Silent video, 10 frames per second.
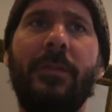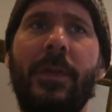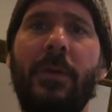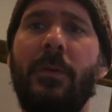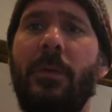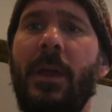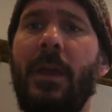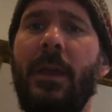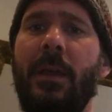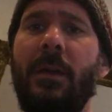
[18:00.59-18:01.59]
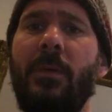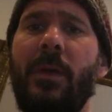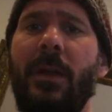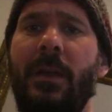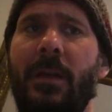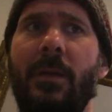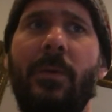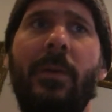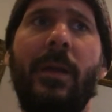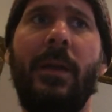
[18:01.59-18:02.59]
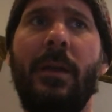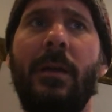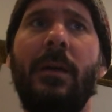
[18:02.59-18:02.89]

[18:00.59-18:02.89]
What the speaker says: the rail, rail, rail,